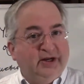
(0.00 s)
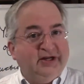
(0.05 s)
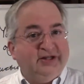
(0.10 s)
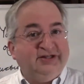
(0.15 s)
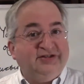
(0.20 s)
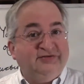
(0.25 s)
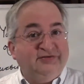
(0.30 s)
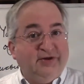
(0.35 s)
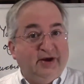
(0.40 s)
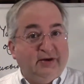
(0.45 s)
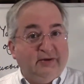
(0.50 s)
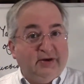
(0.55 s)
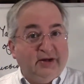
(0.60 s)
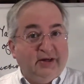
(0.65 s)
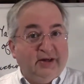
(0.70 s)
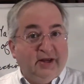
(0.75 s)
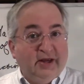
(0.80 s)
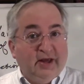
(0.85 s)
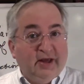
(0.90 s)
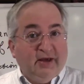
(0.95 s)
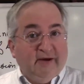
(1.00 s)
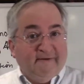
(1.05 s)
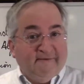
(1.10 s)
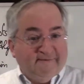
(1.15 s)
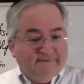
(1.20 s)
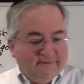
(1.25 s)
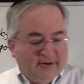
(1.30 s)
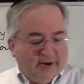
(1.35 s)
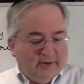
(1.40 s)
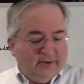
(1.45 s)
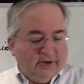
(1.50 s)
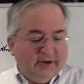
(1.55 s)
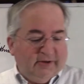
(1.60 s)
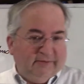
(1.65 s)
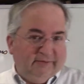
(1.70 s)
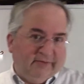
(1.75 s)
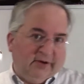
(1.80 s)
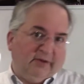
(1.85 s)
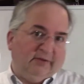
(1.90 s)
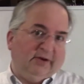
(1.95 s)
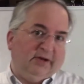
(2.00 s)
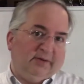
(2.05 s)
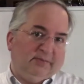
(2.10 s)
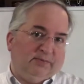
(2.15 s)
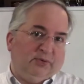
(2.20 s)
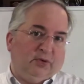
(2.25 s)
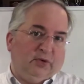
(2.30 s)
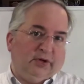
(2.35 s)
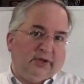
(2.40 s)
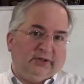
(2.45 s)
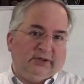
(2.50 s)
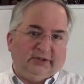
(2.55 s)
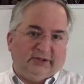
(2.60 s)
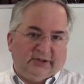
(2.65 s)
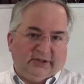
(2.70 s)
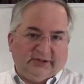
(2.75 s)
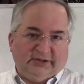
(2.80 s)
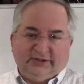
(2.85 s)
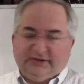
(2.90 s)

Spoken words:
It's very, very, very important.